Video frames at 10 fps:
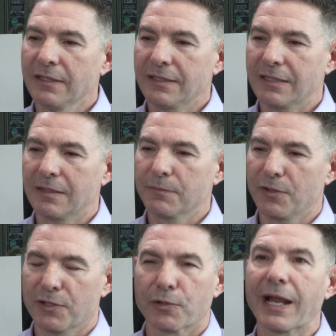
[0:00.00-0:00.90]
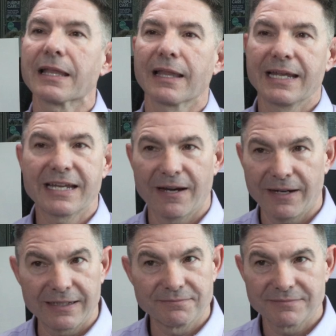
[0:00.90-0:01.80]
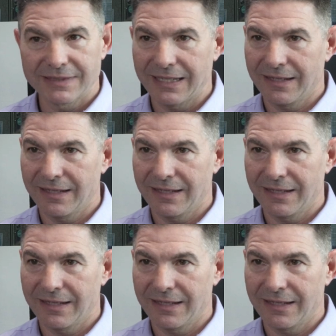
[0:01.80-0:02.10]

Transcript: You're in the Grand Lake area, and